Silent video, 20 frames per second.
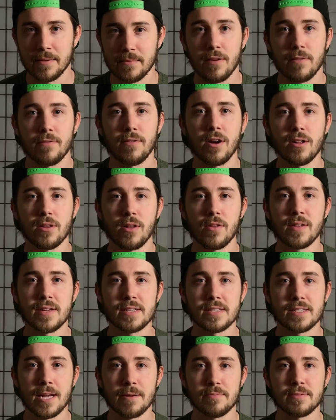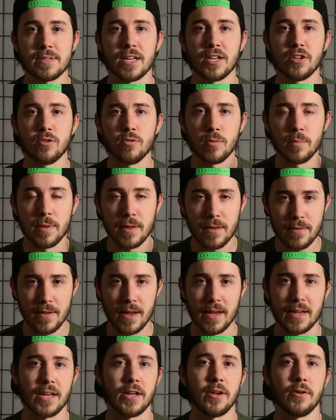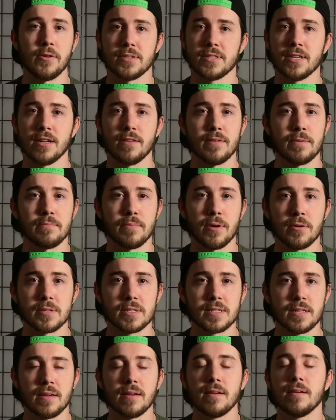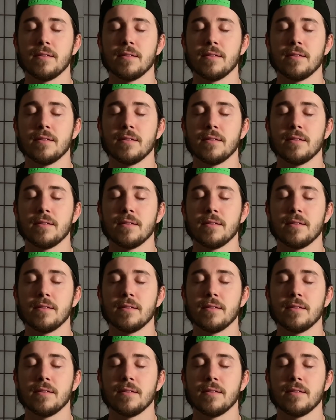Follow these steps and you will be thanking yourself in post.